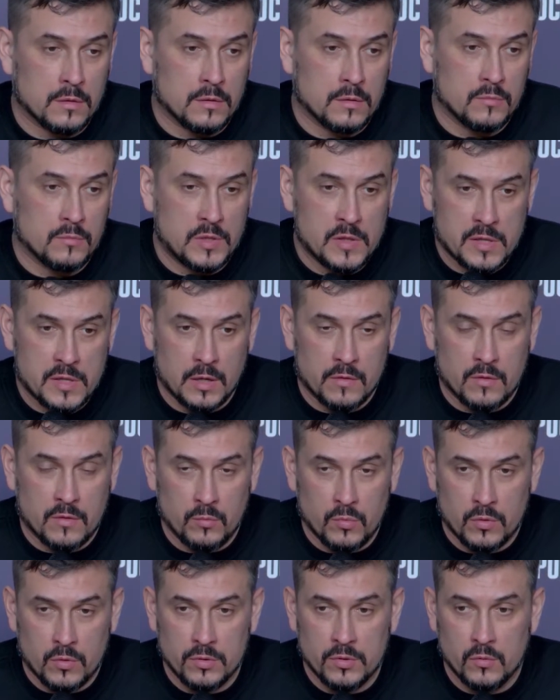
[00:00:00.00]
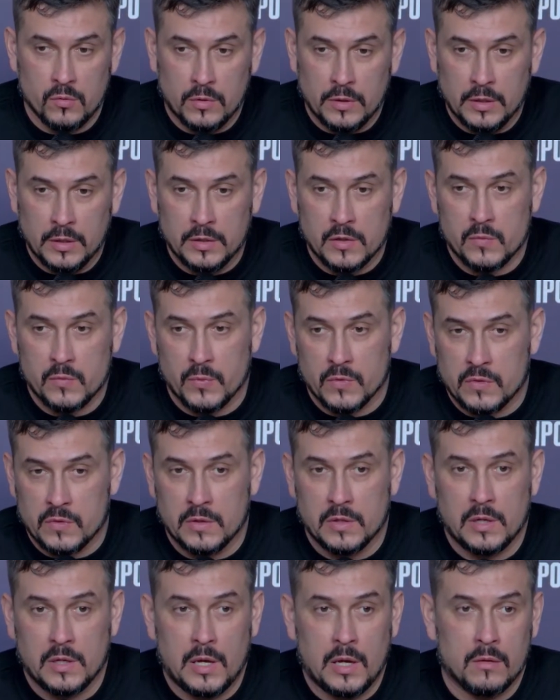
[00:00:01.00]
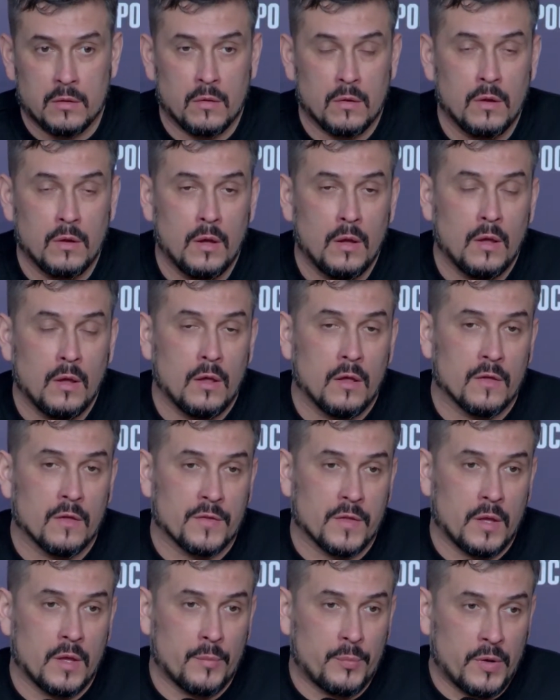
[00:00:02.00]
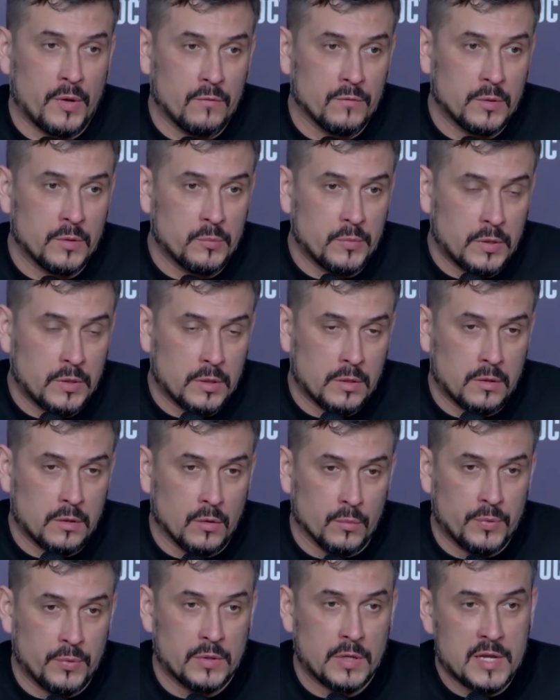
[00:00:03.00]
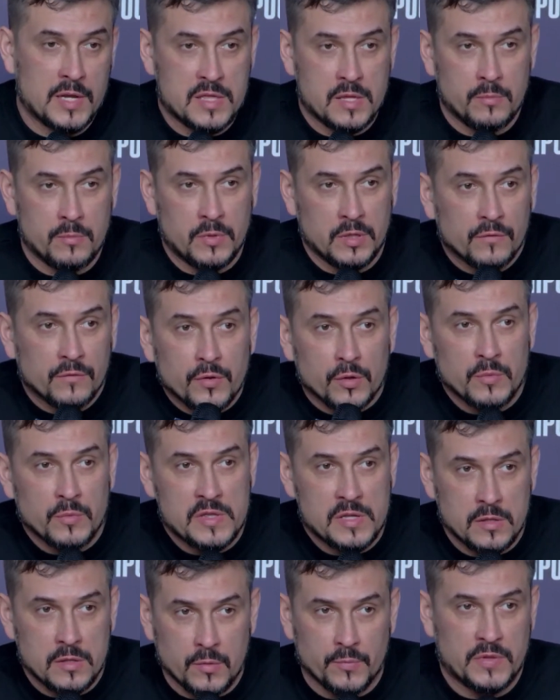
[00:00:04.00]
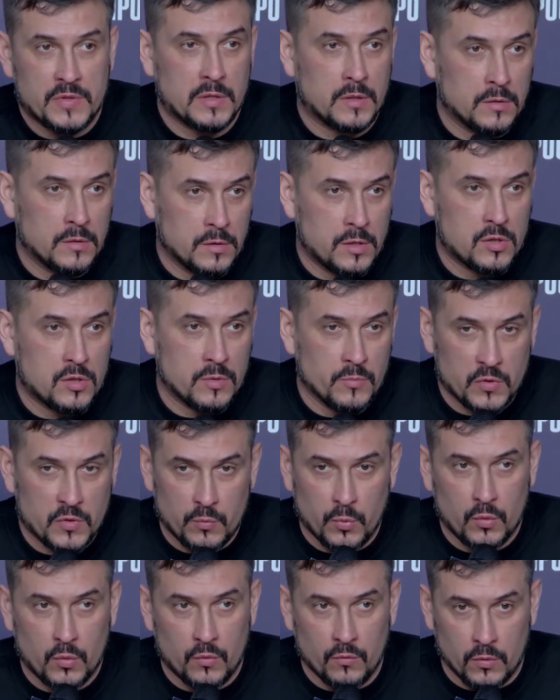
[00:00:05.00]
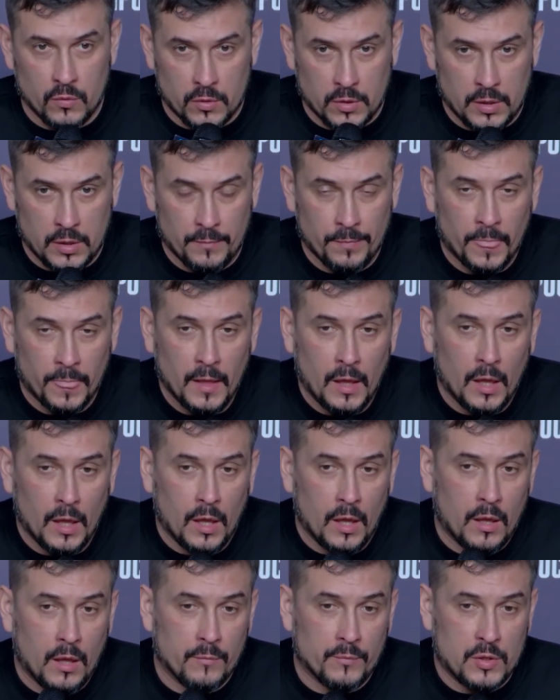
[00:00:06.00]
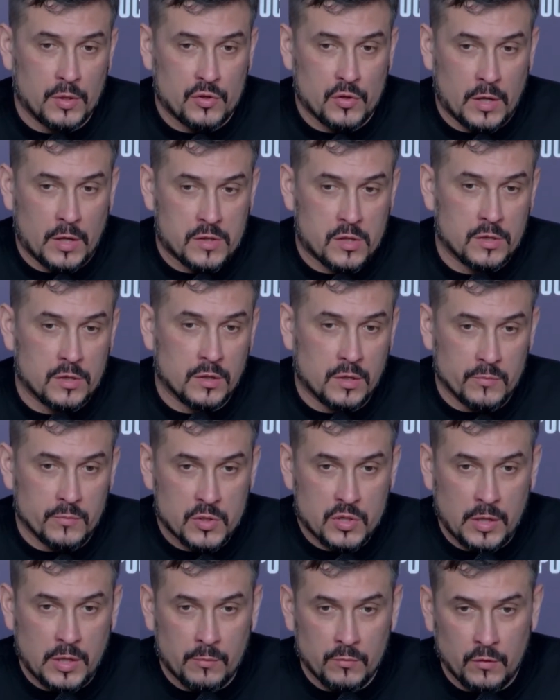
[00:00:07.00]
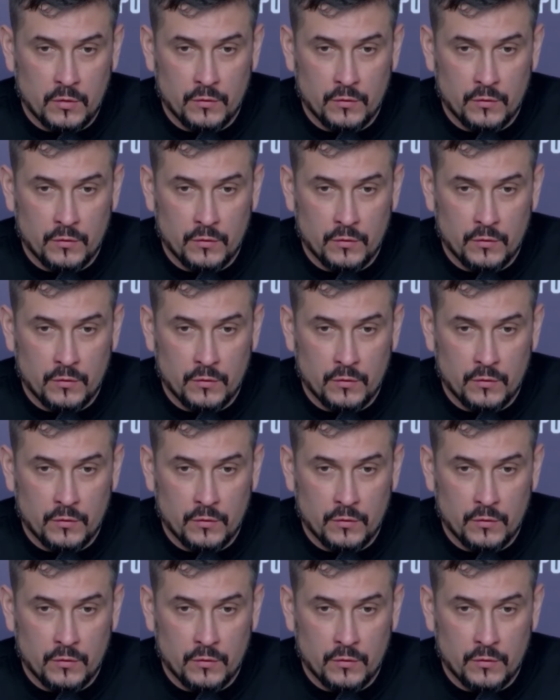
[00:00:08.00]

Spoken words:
as a main Directorate of Intelligence, the Ministry of Defense of Ukraine was keeping track of different psyops